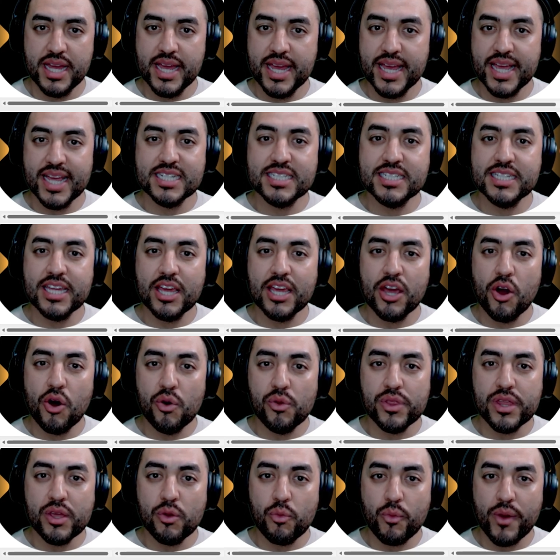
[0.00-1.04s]
It's the
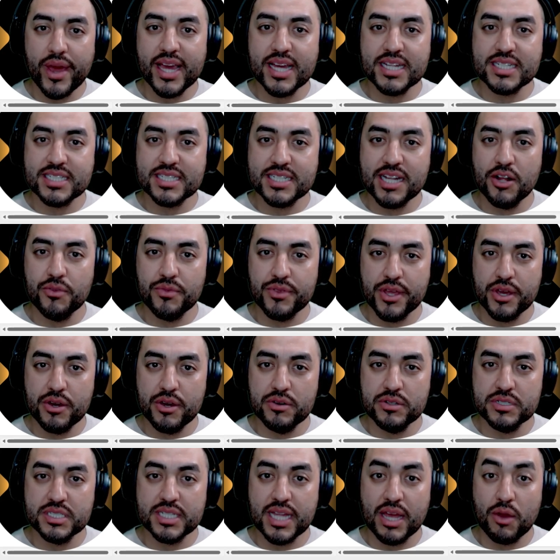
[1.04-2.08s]
only way Excel
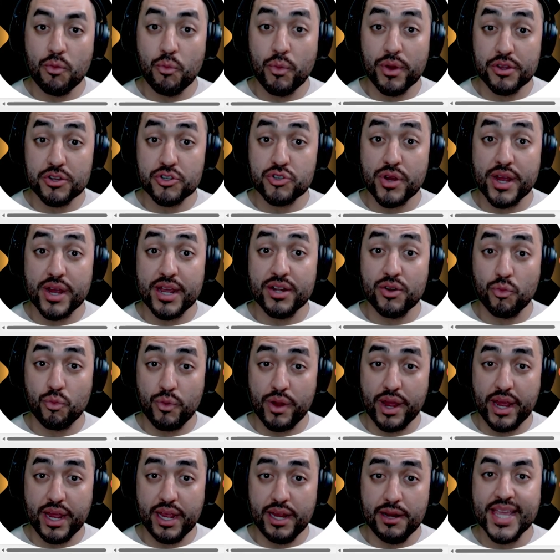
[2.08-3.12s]
knows that what you're trying to
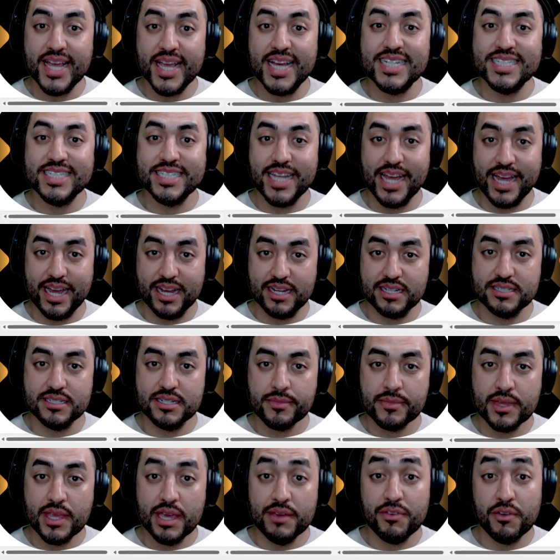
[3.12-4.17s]
write is text.
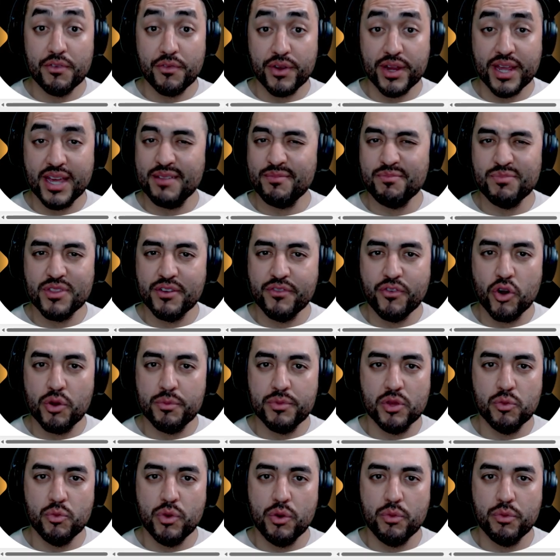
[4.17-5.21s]
If you forget, the formula
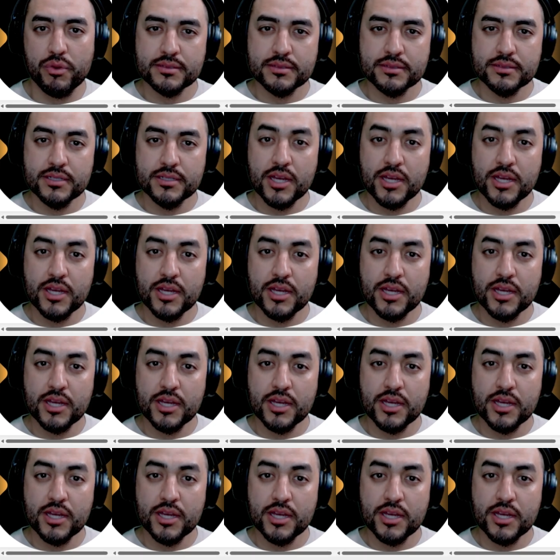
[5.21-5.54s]
won't work.